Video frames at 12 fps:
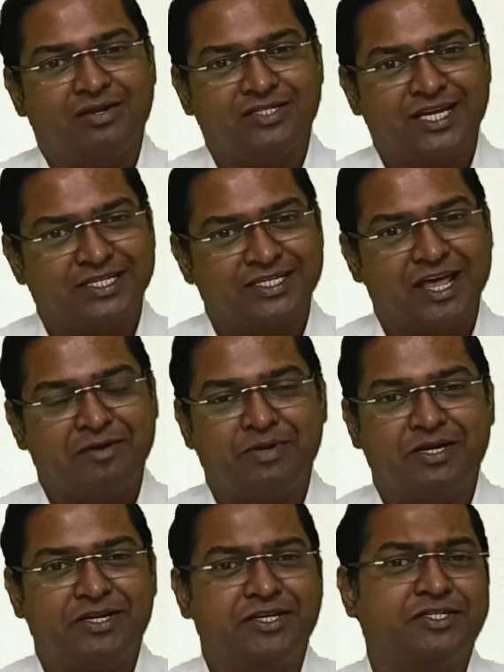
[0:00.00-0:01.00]
tax
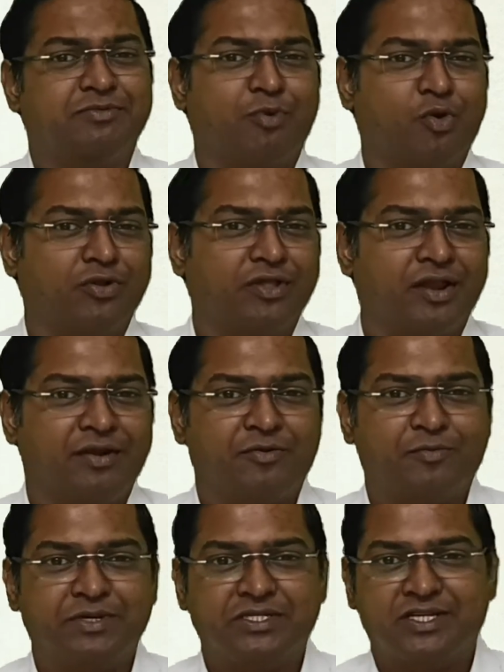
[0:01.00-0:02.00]
liability is more than
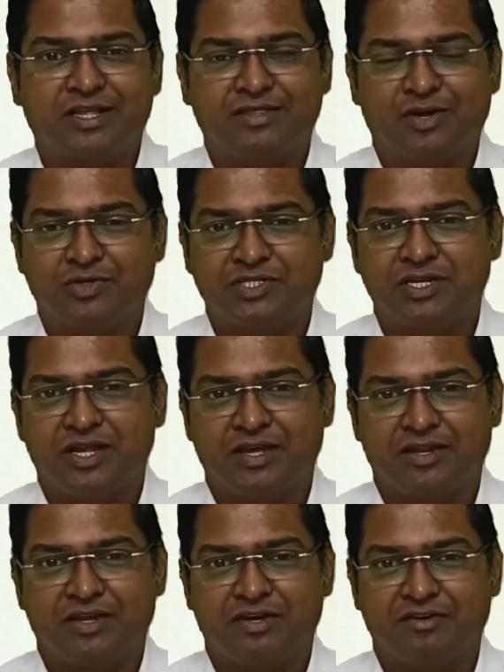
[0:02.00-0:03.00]
rupees 10,000
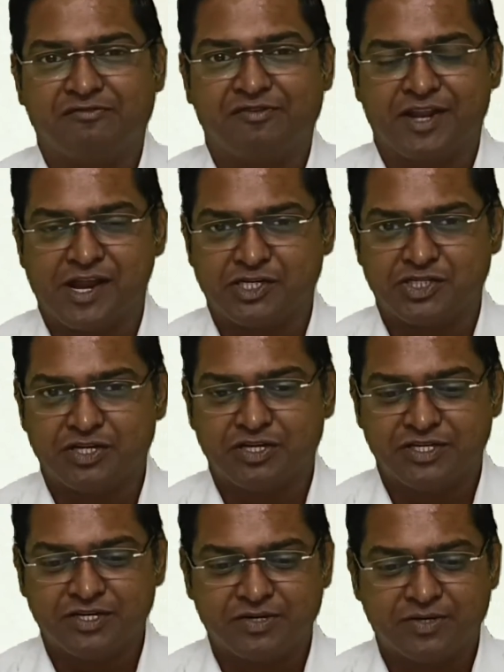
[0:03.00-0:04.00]
in a financial
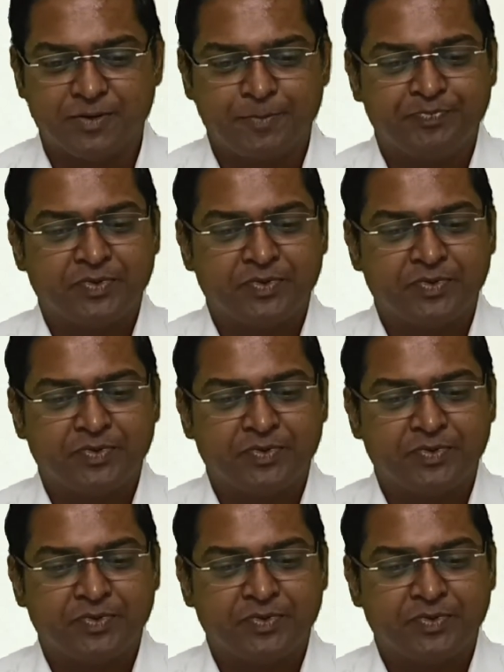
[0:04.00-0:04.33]
year.